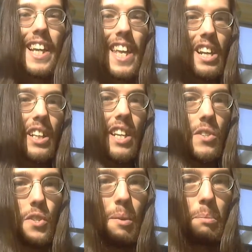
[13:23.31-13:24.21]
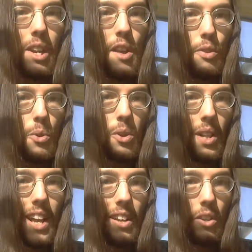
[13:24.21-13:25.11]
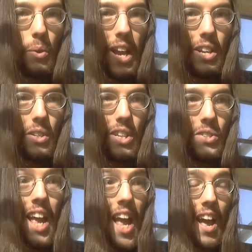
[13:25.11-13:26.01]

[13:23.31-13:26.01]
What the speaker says: killing somebody through Craigslist.